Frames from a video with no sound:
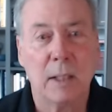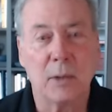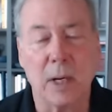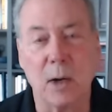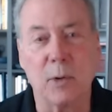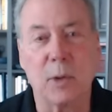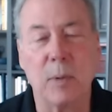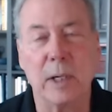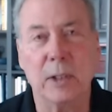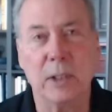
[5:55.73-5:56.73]
So I go through
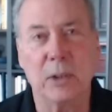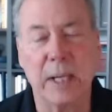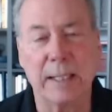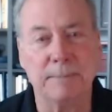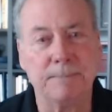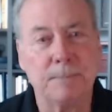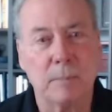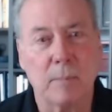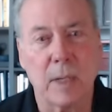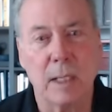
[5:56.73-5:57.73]
what you just said,
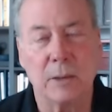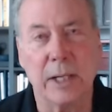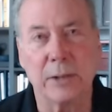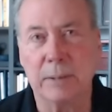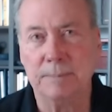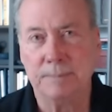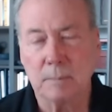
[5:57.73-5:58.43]
Jesse,